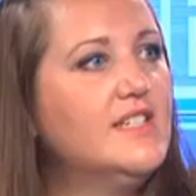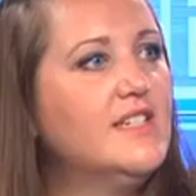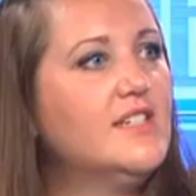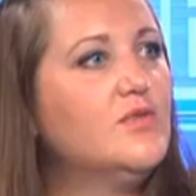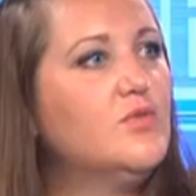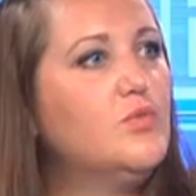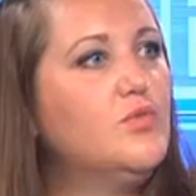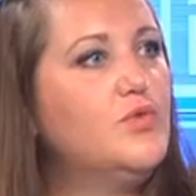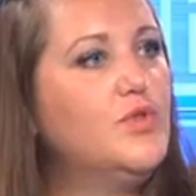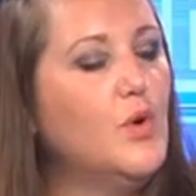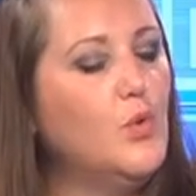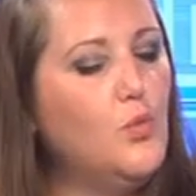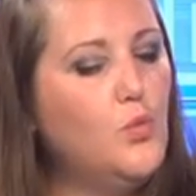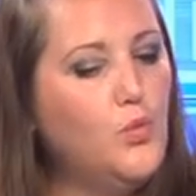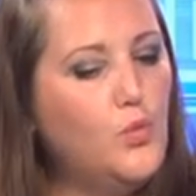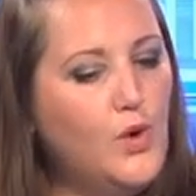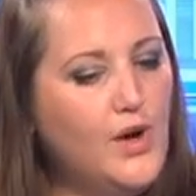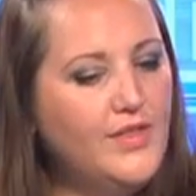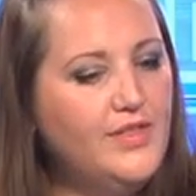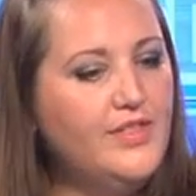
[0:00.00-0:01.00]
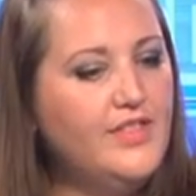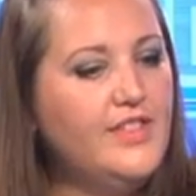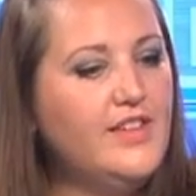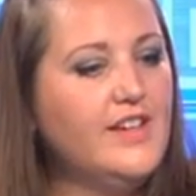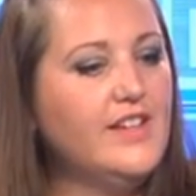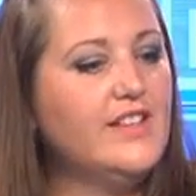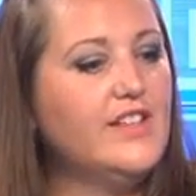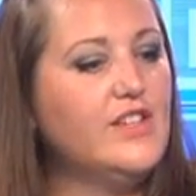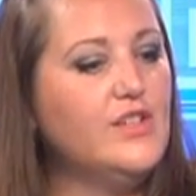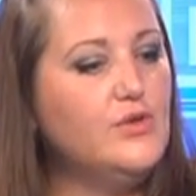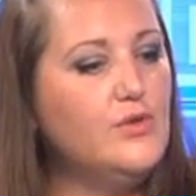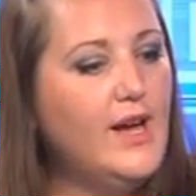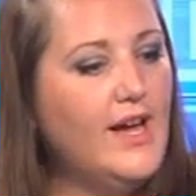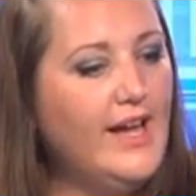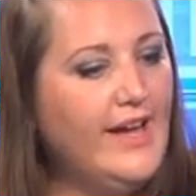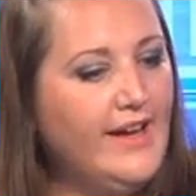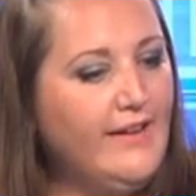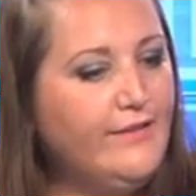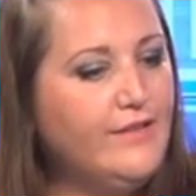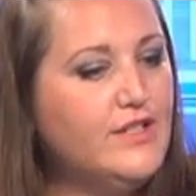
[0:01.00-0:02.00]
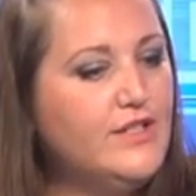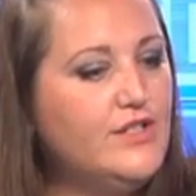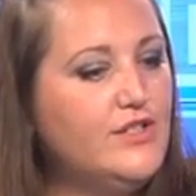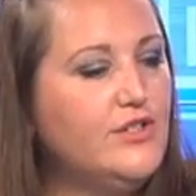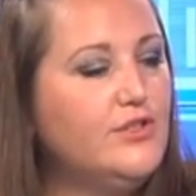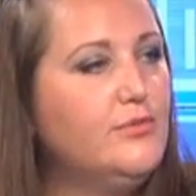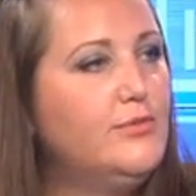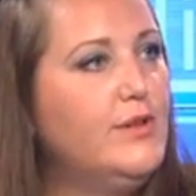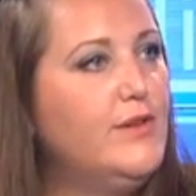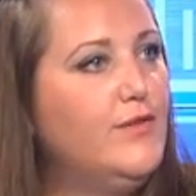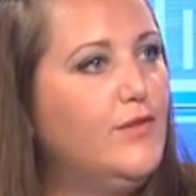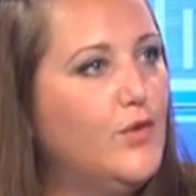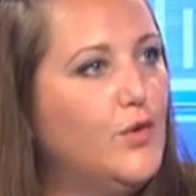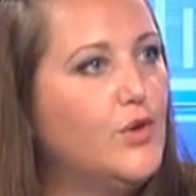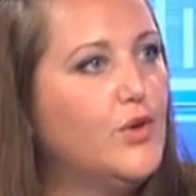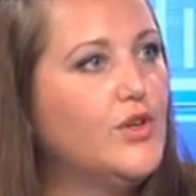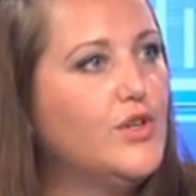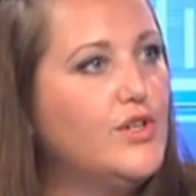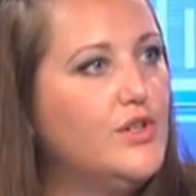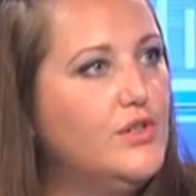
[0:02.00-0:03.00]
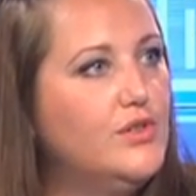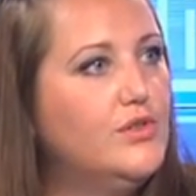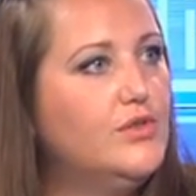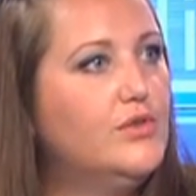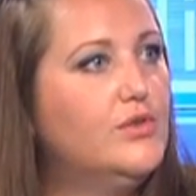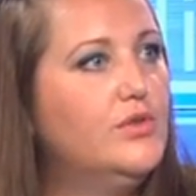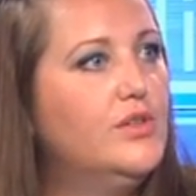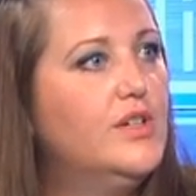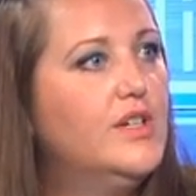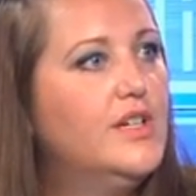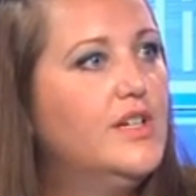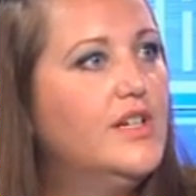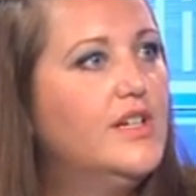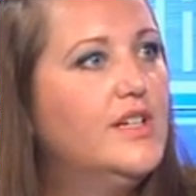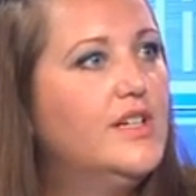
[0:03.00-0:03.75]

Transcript: this is the one thing that you have to do before you